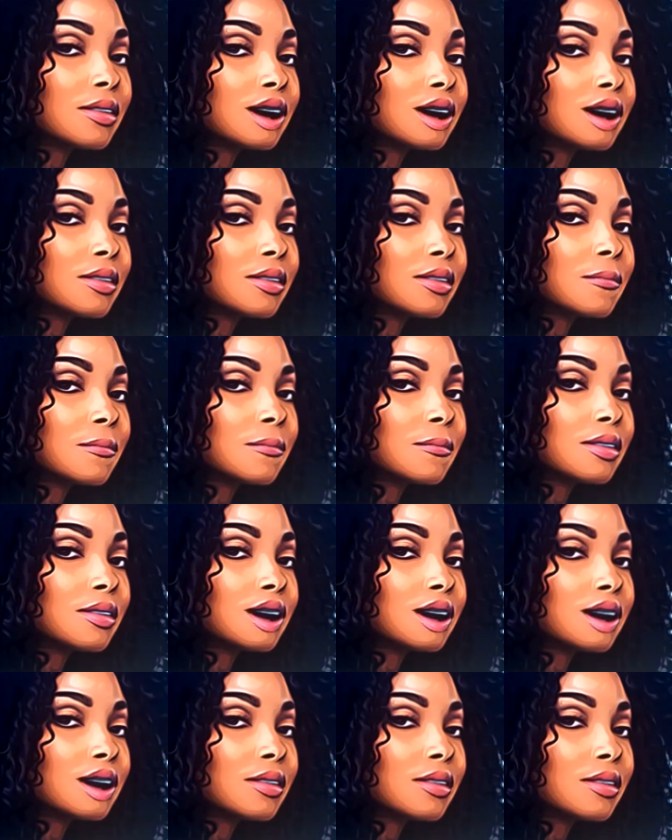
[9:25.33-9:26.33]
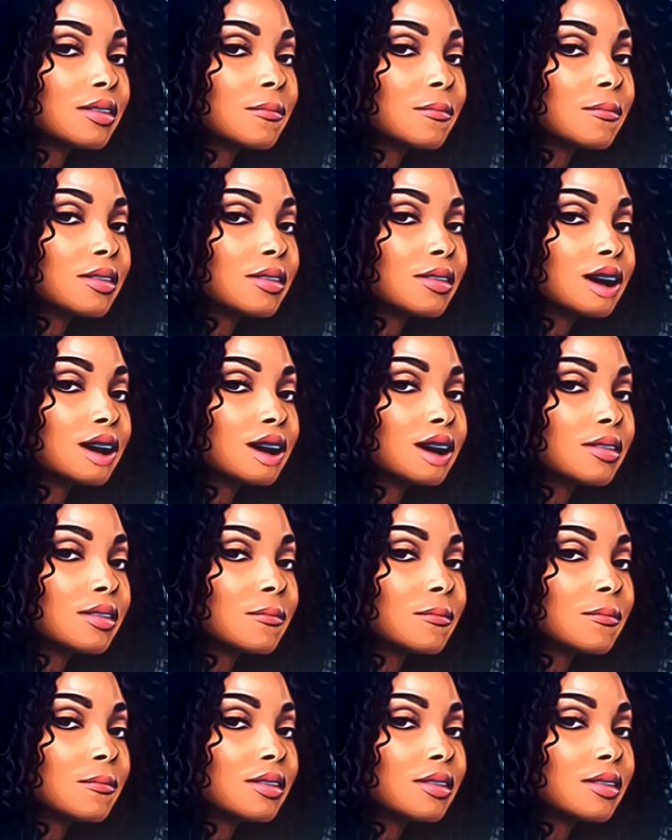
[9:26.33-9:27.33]
When people vent to their
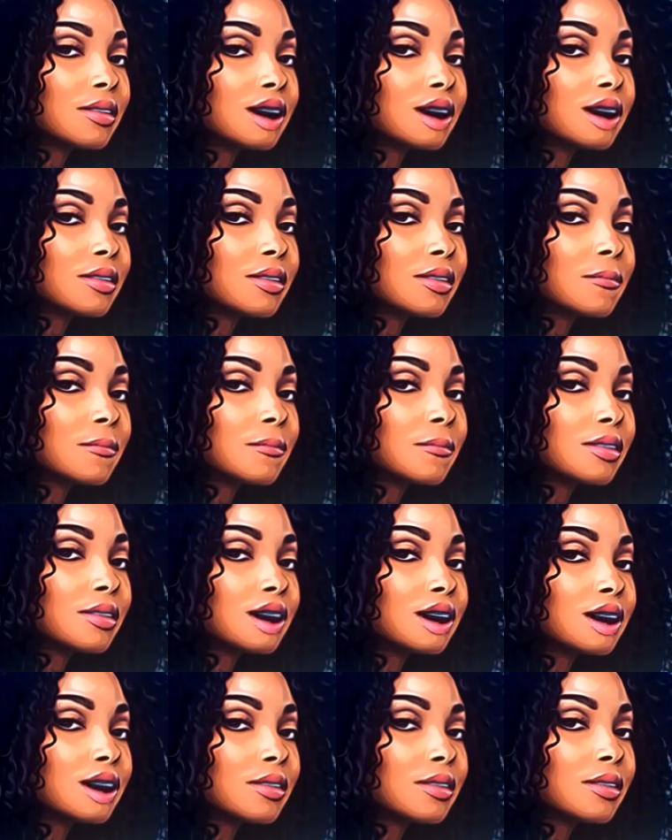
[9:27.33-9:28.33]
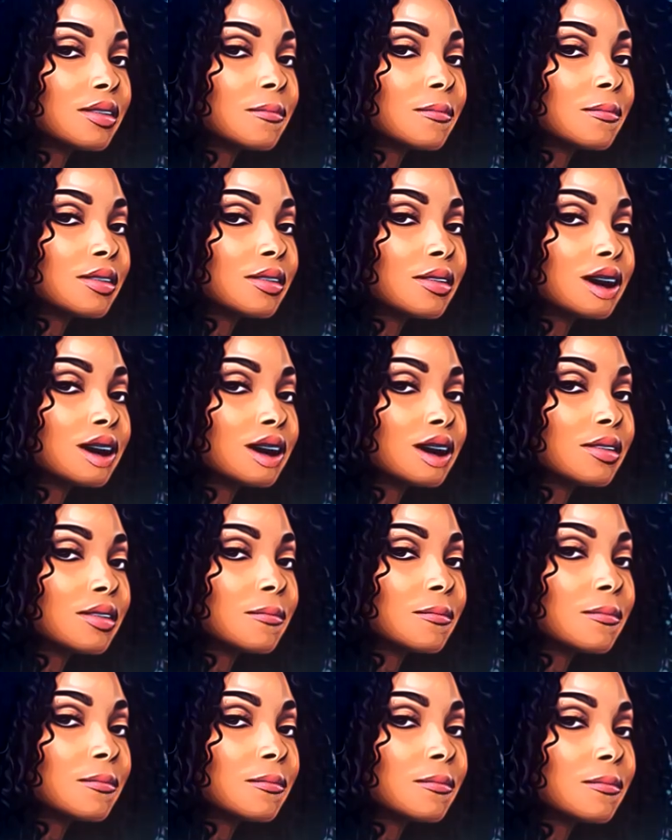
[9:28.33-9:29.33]
friends, they don't come back and give you the
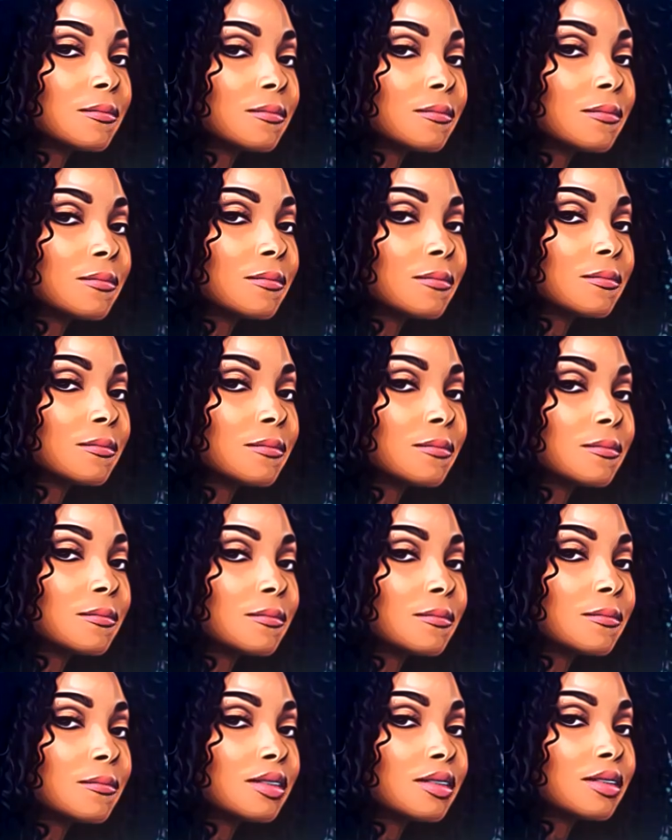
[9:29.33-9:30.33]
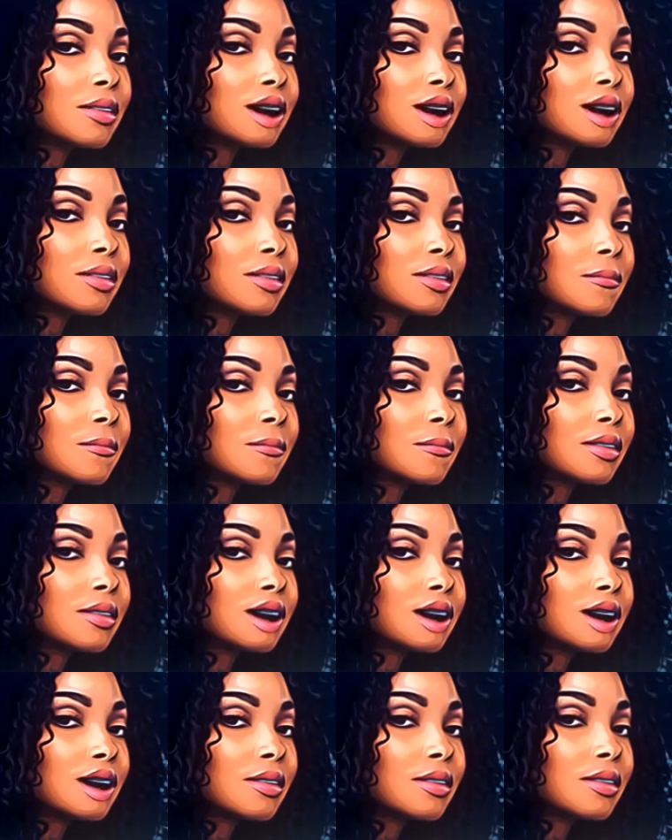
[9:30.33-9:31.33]
transcript of what they said. They don't
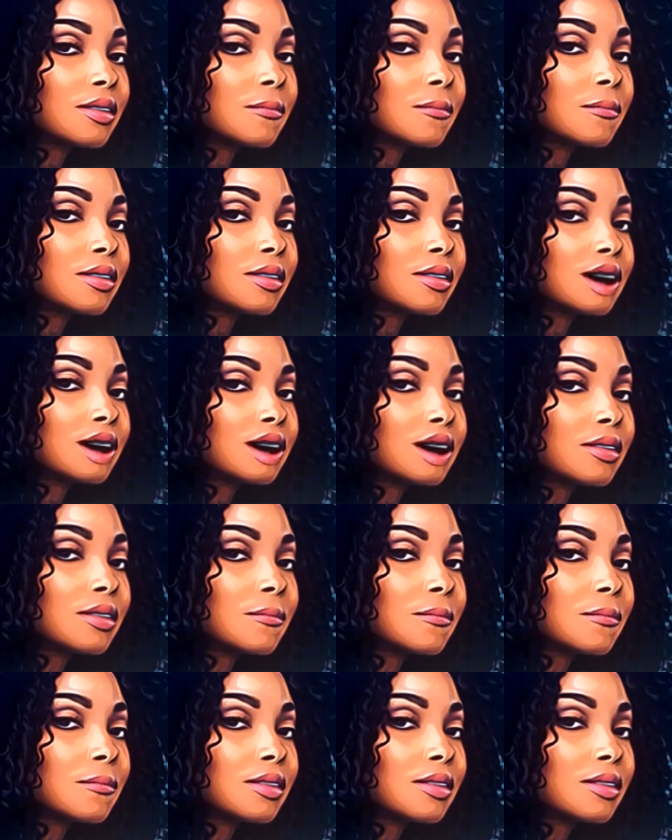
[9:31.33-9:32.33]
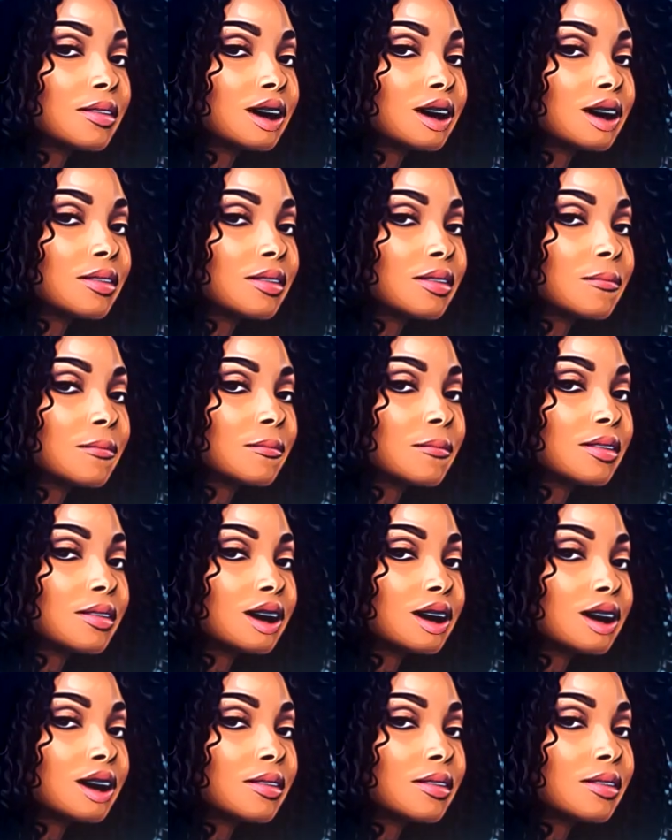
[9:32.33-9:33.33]
do that. If I go and vent,
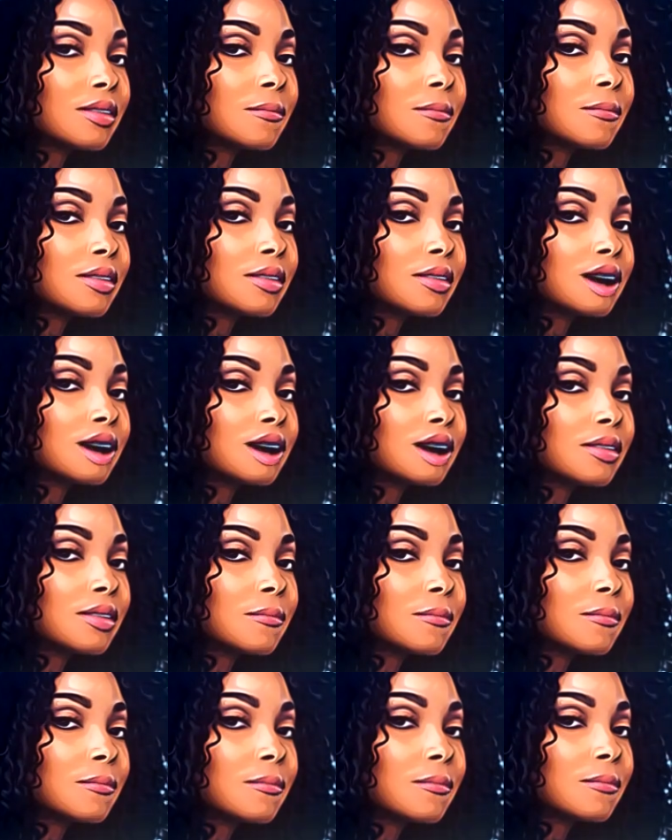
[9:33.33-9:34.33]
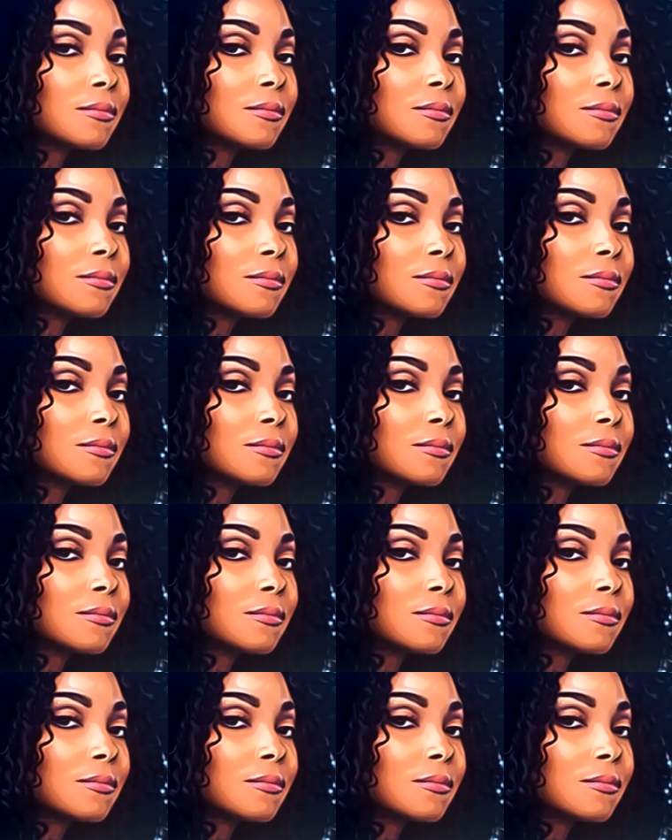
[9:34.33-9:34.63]
when I was with that ex,